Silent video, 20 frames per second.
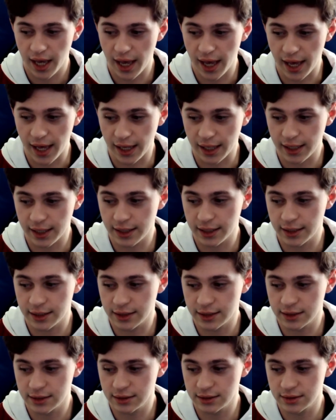
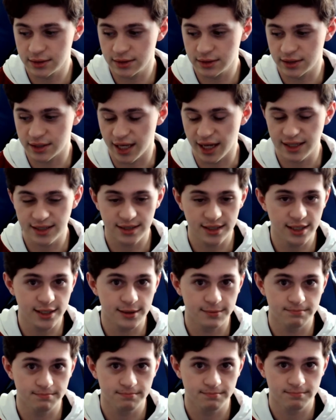and that's
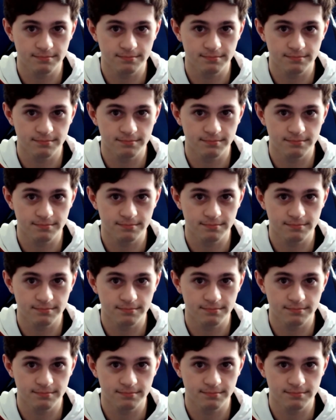it.